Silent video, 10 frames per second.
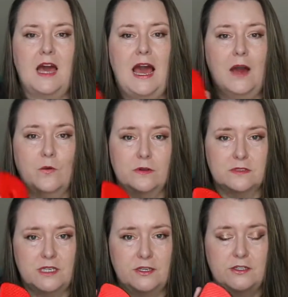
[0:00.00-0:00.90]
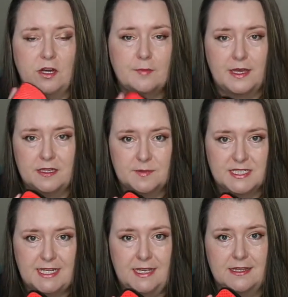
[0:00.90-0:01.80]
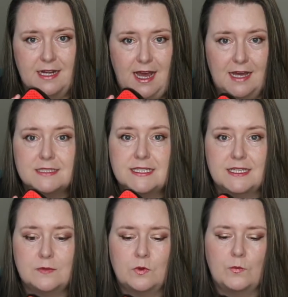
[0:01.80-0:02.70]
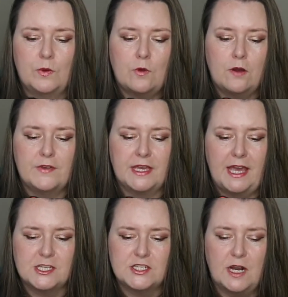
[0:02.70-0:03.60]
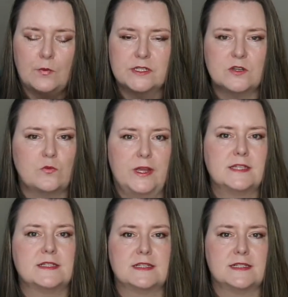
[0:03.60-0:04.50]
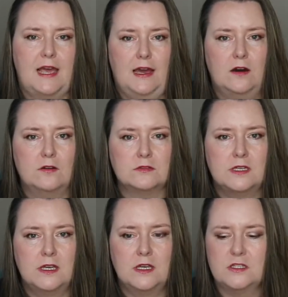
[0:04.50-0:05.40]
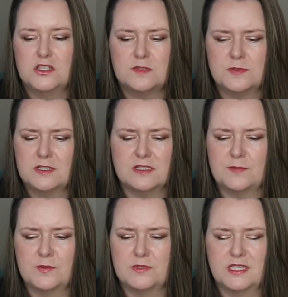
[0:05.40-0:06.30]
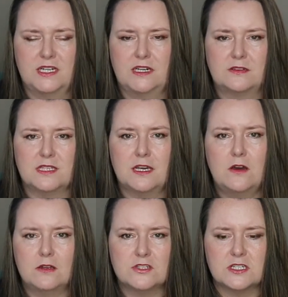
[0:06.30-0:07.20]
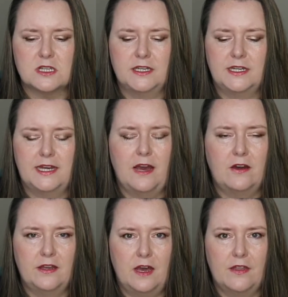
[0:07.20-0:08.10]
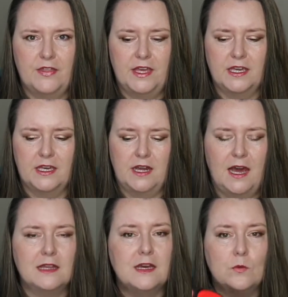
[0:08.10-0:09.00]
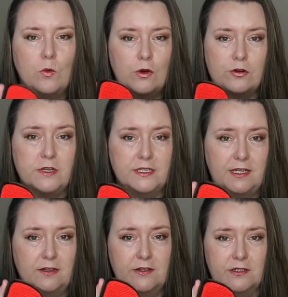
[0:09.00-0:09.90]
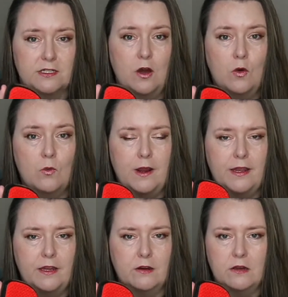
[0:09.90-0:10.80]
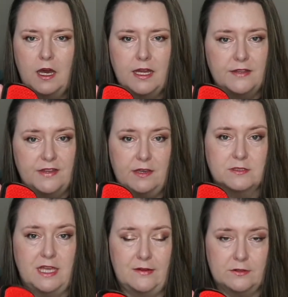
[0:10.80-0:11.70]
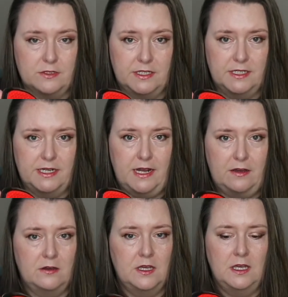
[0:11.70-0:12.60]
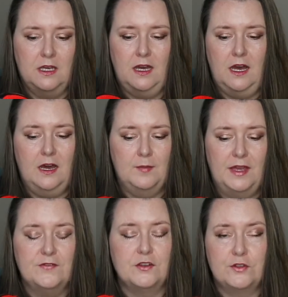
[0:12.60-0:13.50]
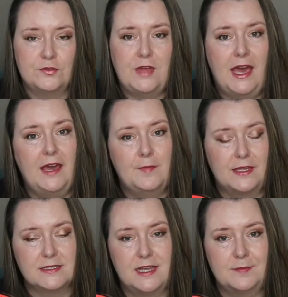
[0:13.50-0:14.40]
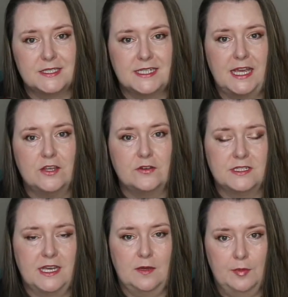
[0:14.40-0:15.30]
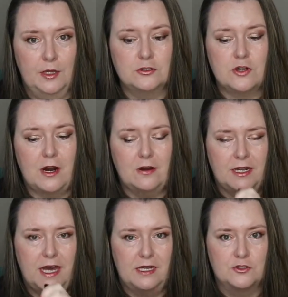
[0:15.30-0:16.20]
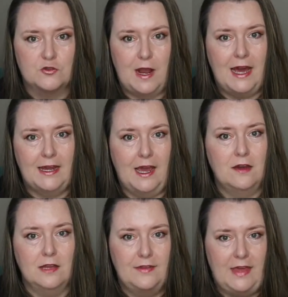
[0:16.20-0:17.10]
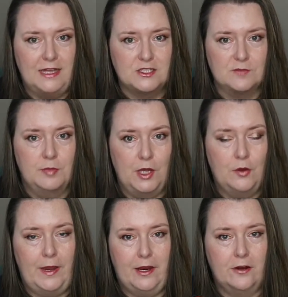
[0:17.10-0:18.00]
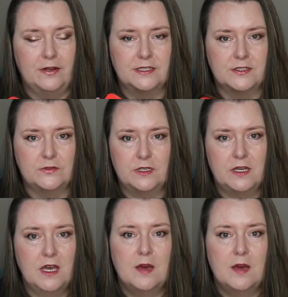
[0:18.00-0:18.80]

I will tell you, don't make the mistake that I did when we were on vacation. I went to rinse this out just because something was in it. And I was like, oh, I'll just clean it out, and not thinking. I let water get down in this hole right here. I didn't think I was ever going to get it out. If you do that and make the same mistake, you can take a blow dryer and kind of dry it out like that. Just blow air into it.